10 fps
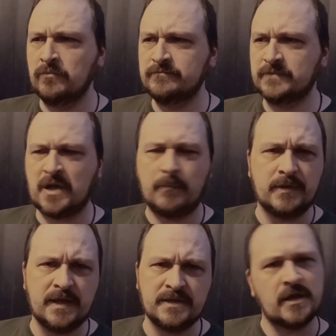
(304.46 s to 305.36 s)
couple of
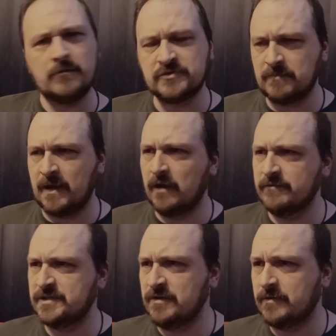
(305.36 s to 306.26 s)
years ago and took back over to
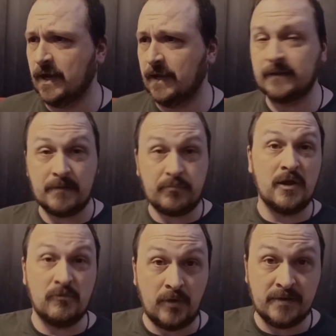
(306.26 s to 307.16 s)
the UK, and they play on
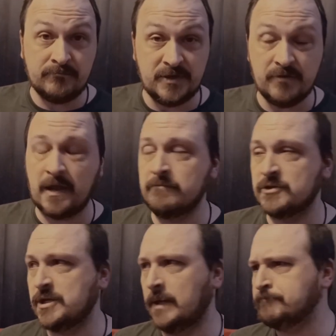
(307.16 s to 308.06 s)
my UK
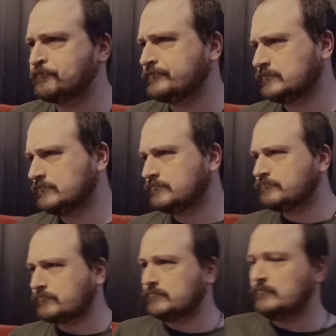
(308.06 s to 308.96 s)
machine.
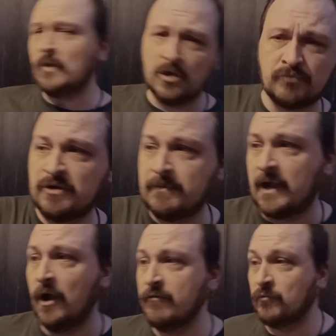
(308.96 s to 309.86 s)
I can bring it back
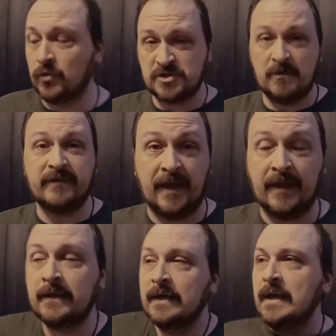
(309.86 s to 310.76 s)
over and watch it over here,
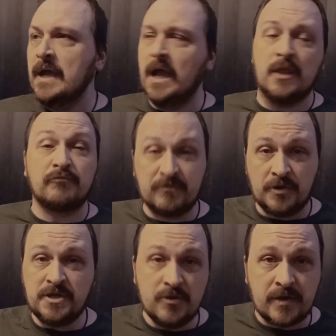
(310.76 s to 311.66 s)
and I'll bring my
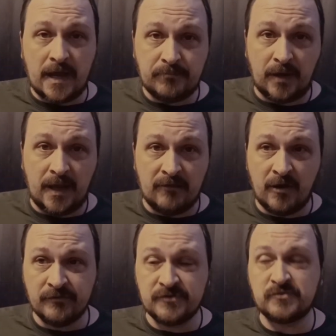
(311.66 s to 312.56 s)
UK player over
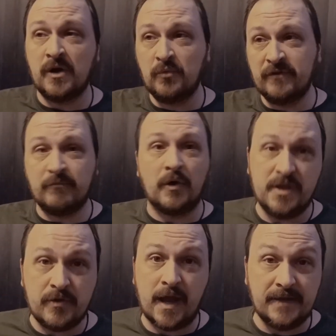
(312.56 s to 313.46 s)
as well with my
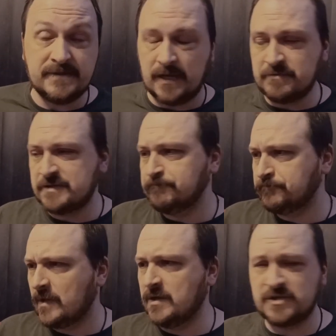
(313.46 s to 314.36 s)
UK tapes,
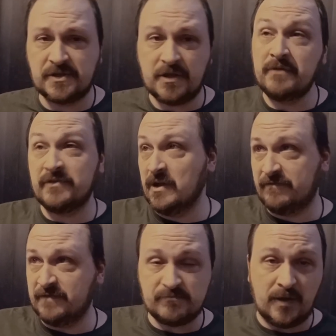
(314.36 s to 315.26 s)
because I don't even know if
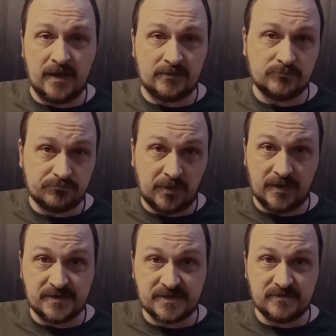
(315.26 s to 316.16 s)
this player
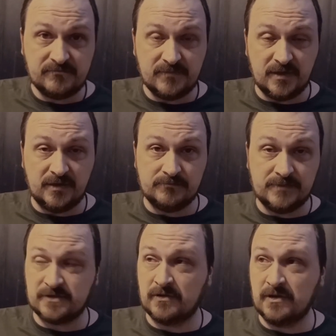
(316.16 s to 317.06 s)
plays. It's
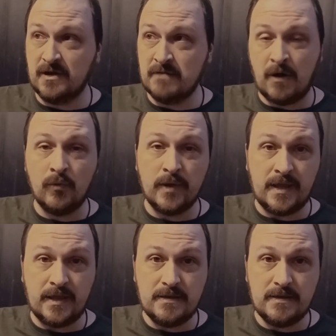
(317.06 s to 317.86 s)
like a multi